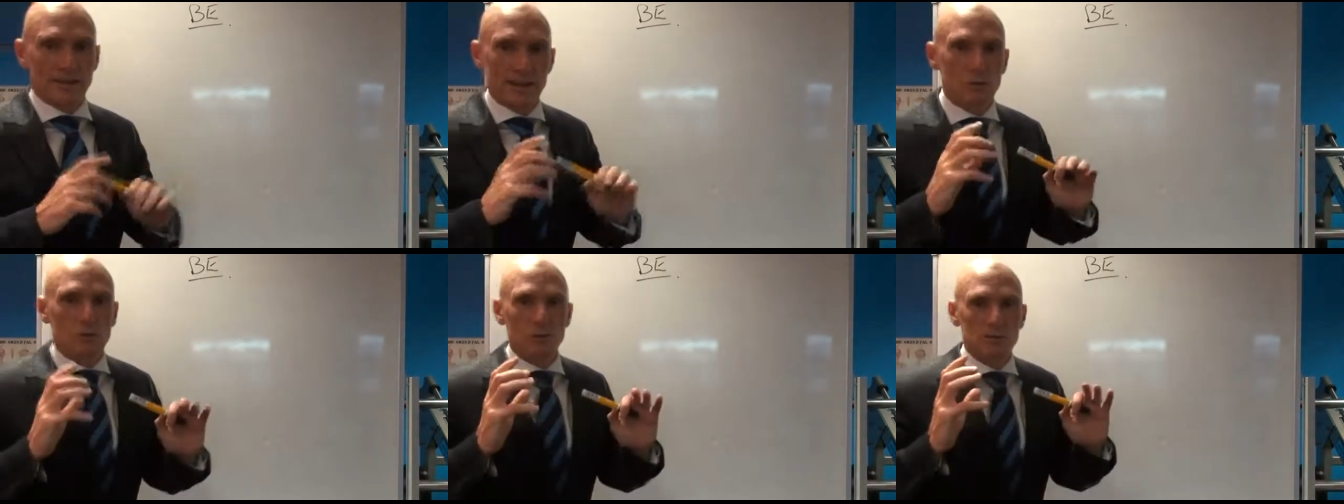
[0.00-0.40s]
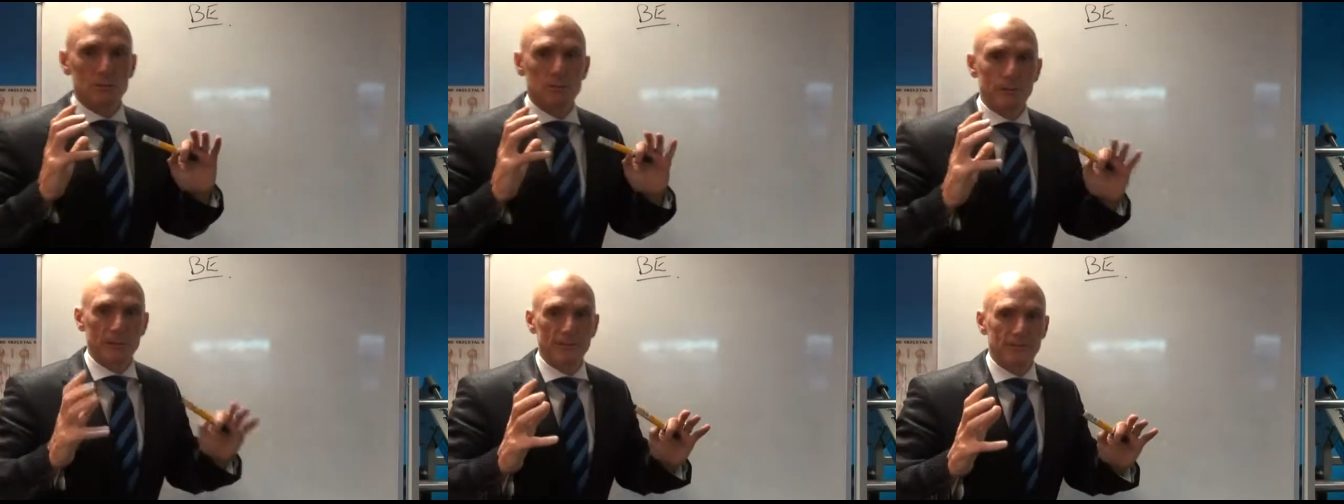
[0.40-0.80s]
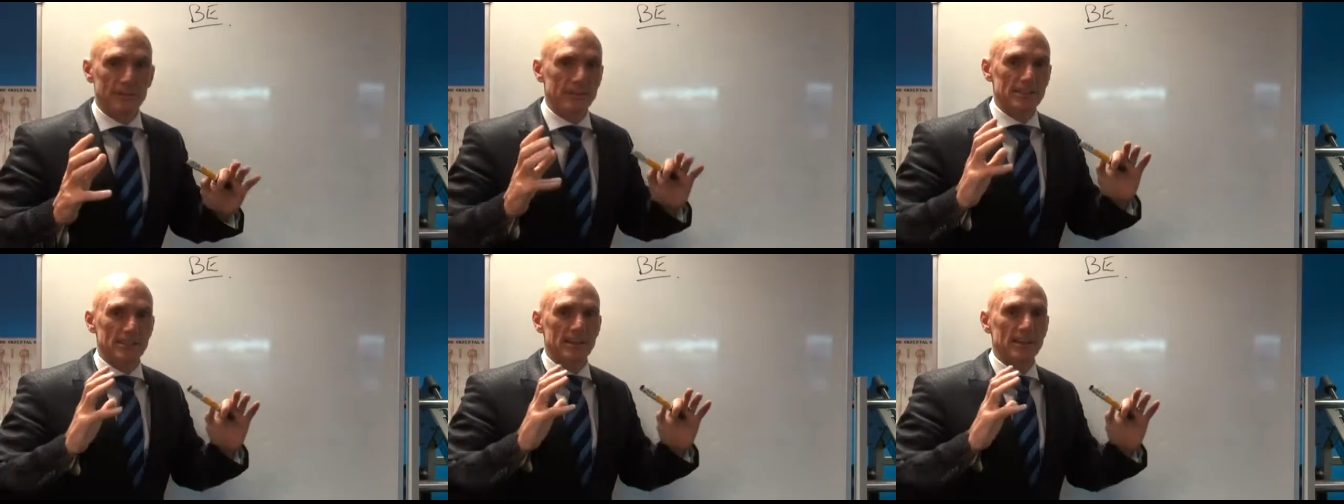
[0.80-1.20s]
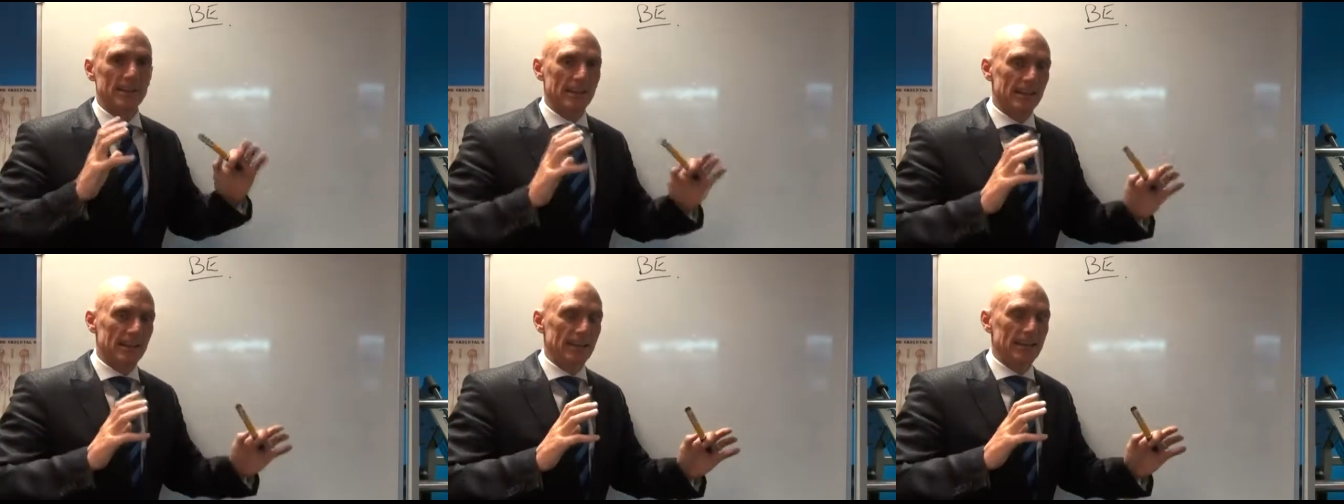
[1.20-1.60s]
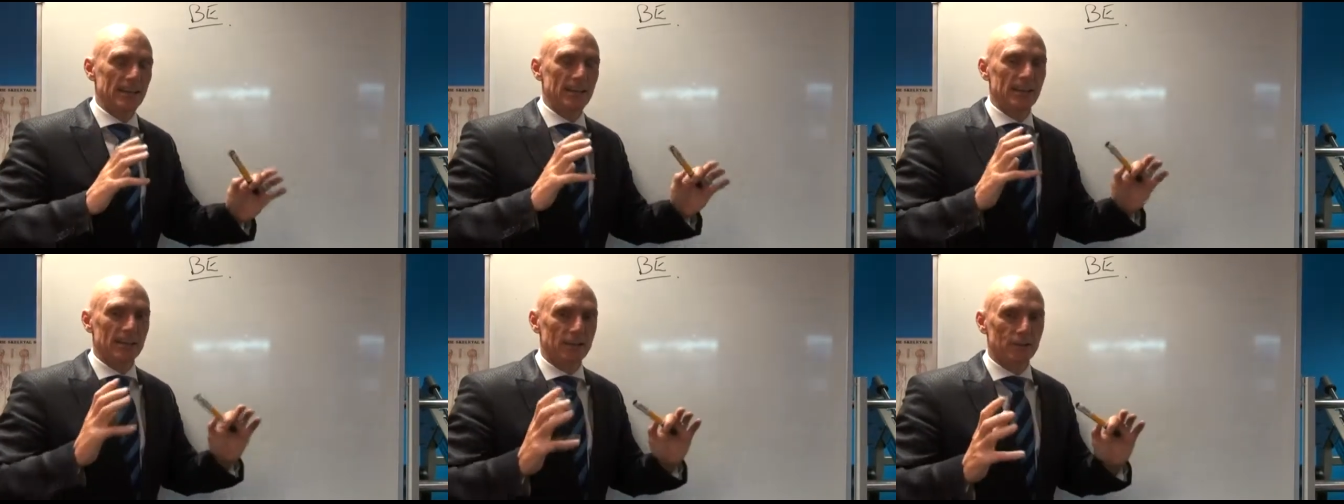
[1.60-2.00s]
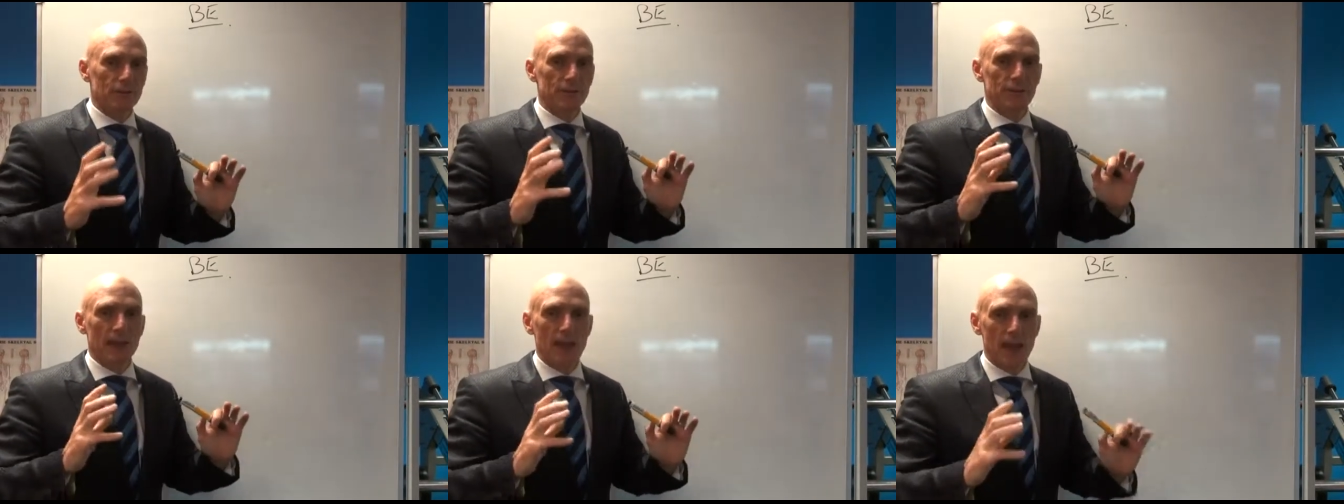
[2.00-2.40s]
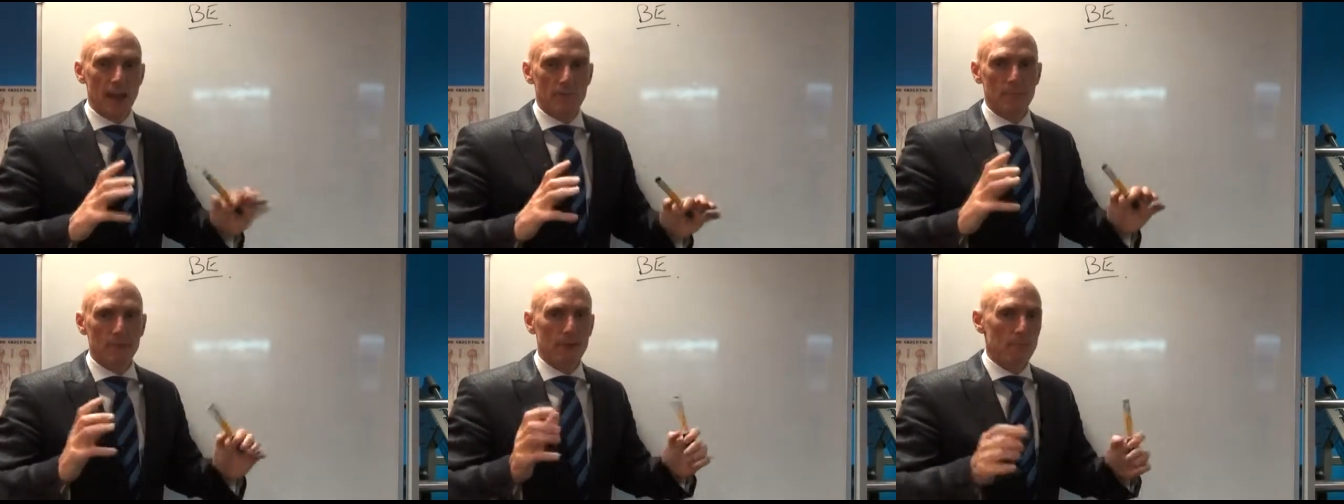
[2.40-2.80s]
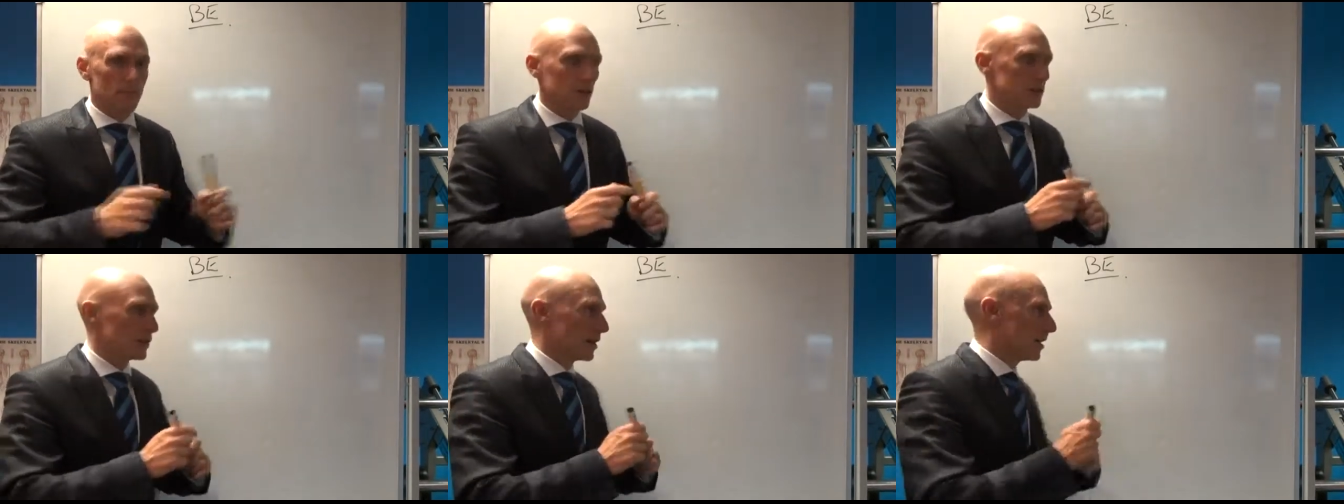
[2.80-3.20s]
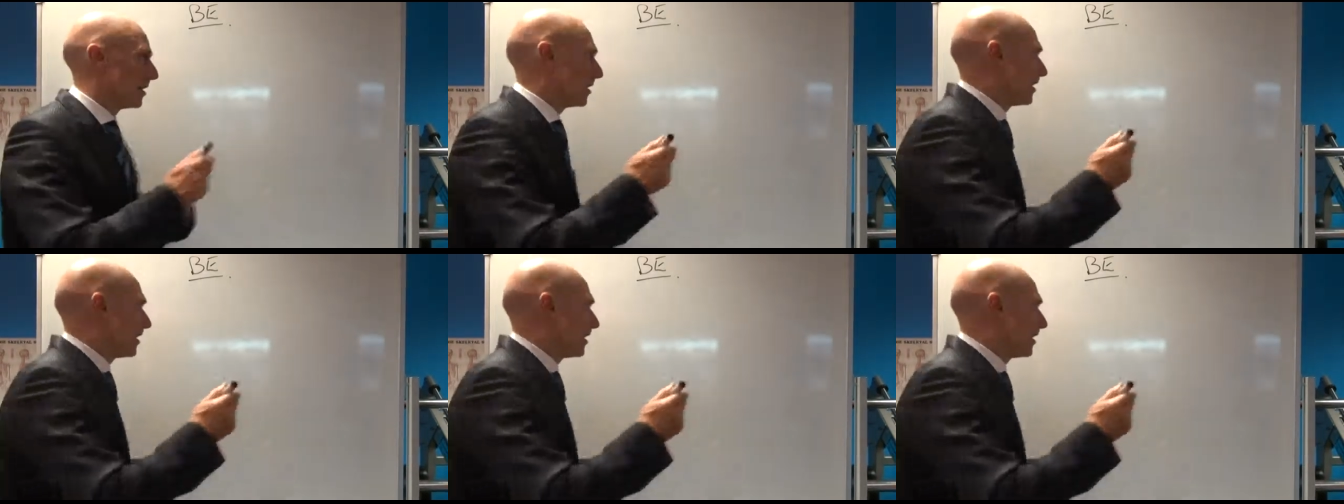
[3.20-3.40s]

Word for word: They want to be fitter, leaner, healthier, happier, richer.